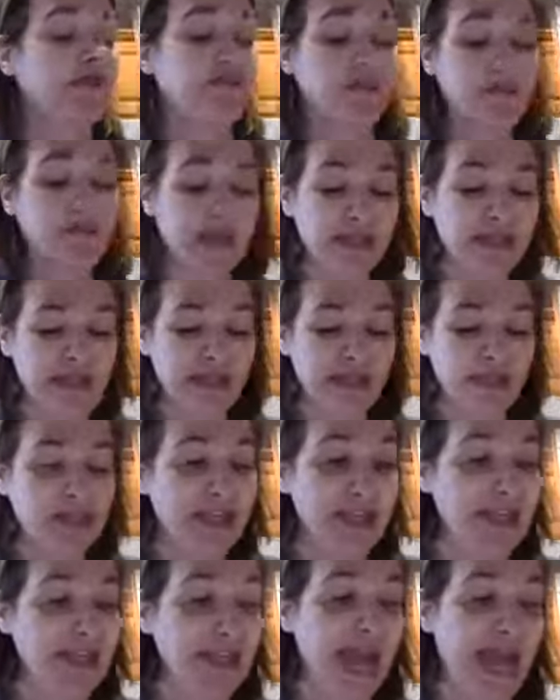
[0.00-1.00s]
If you missed in the
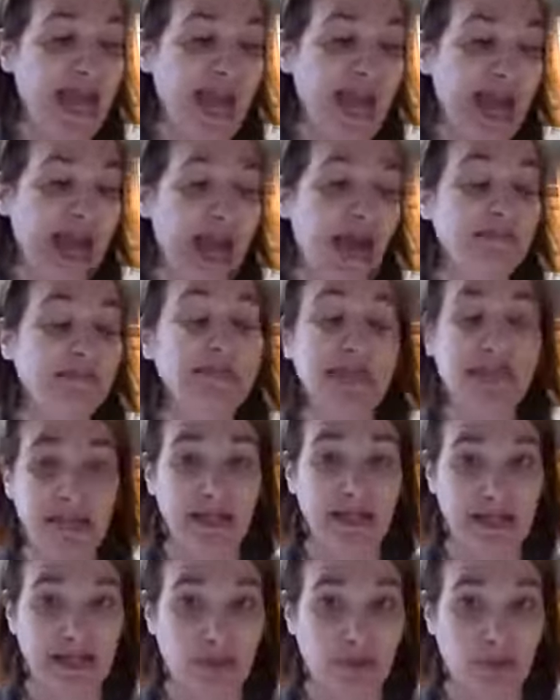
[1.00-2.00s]
beginning, I'm
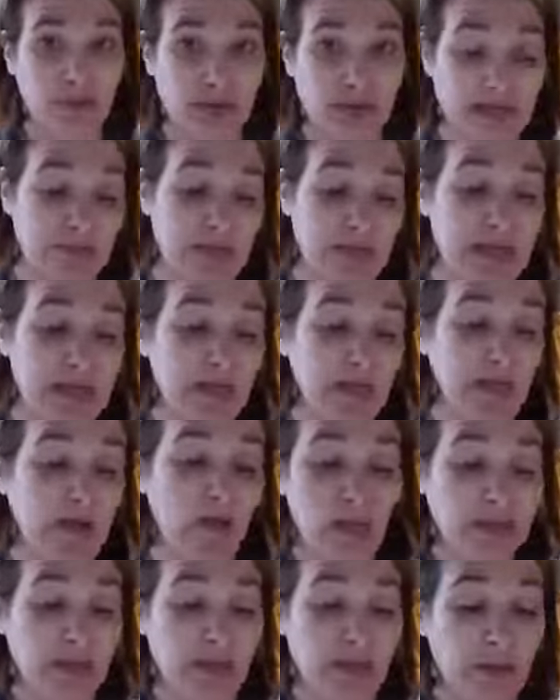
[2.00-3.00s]
making a double recipe here,
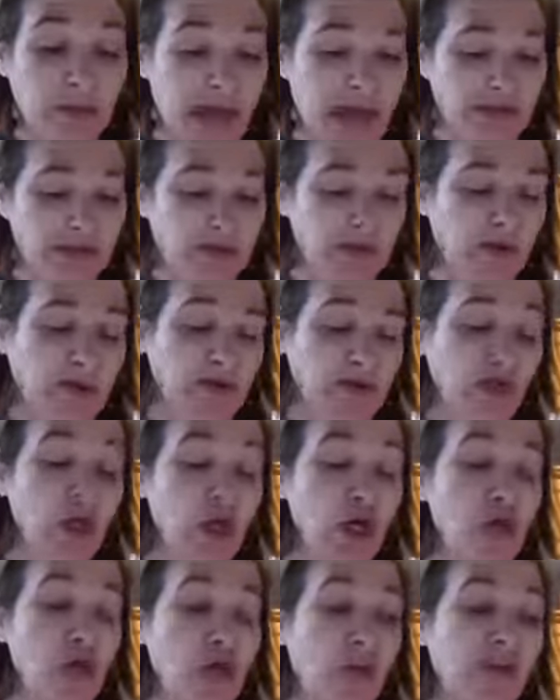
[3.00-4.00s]
or a double batch rather.
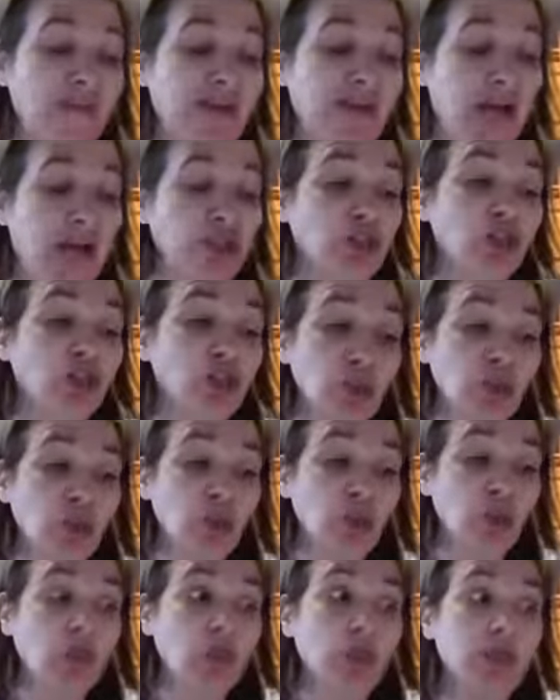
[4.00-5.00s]
So I've got
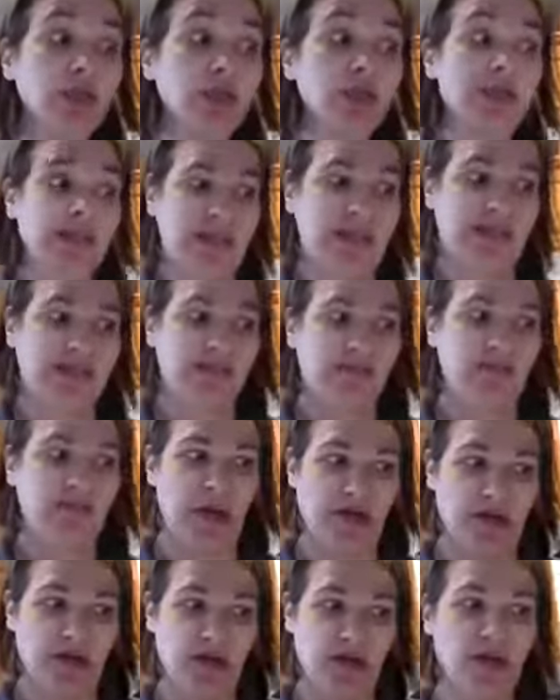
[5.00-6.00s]
2 sticks of
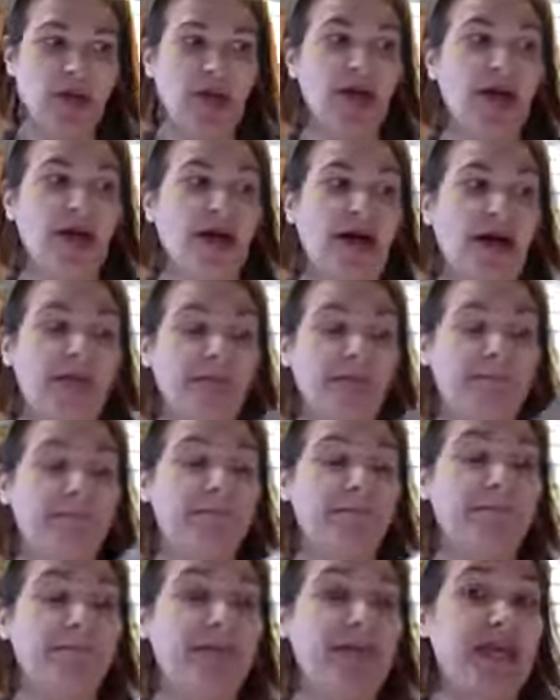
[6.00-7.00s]
butter
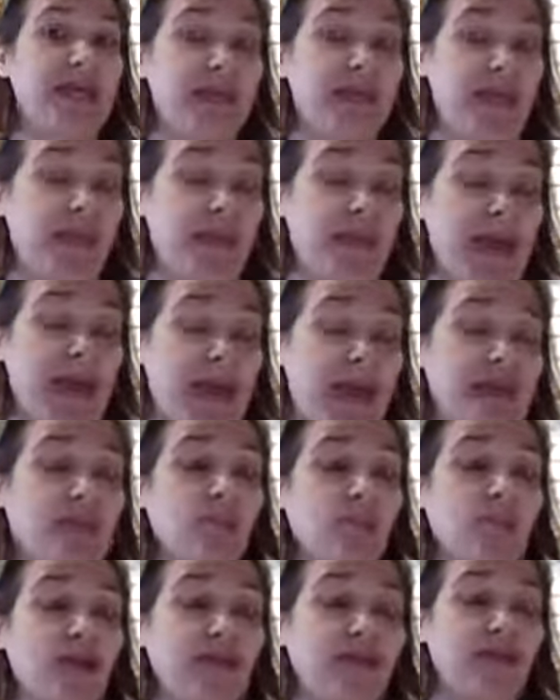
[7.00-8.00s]
in my pot
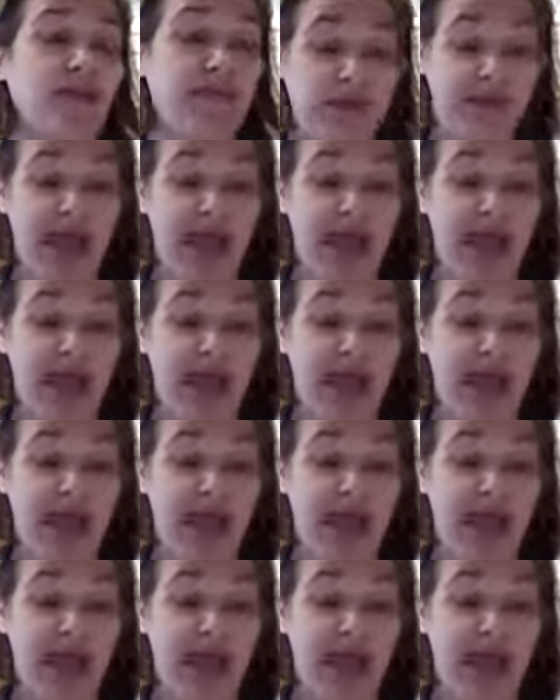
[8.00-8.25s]
with